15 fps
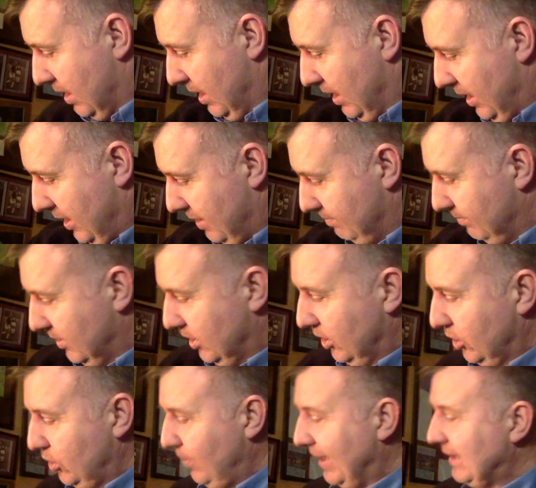
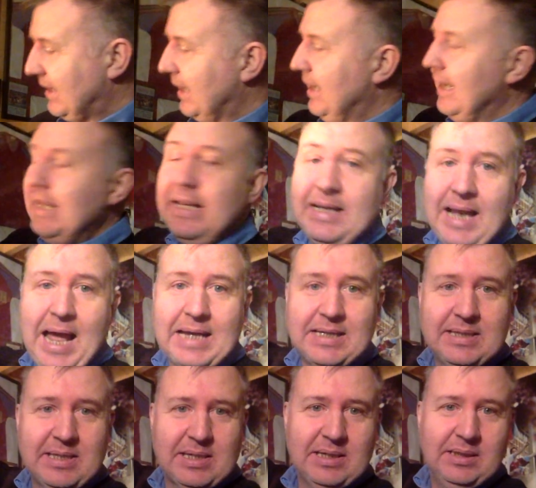You had the league
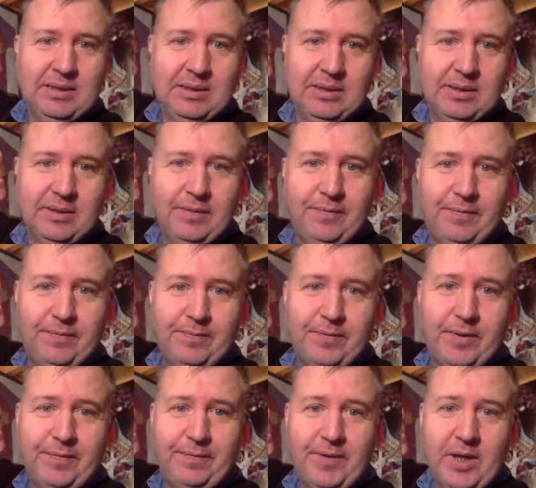ladders for
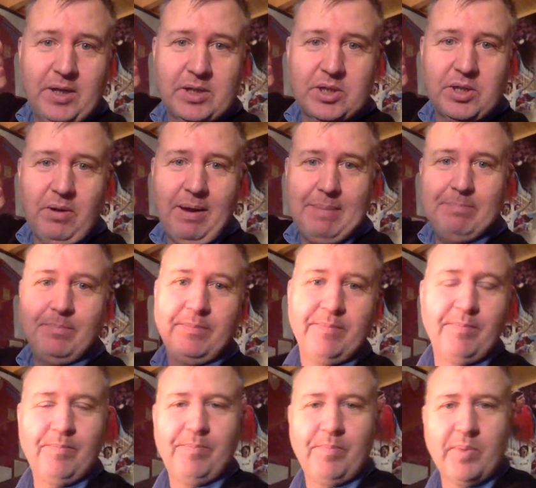the first time.
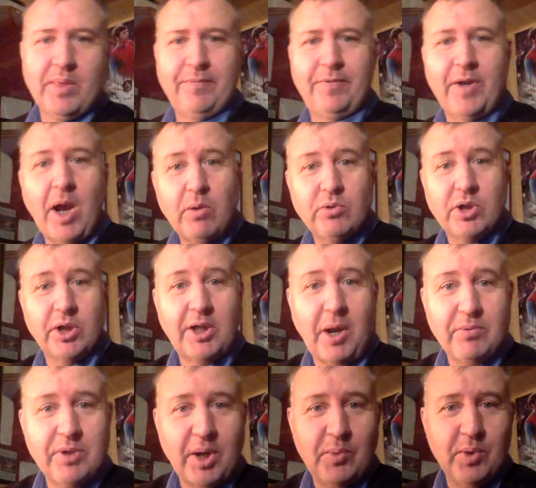For those that
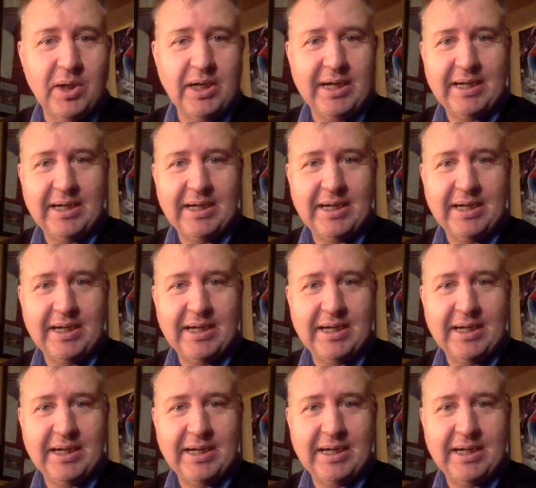don't know what league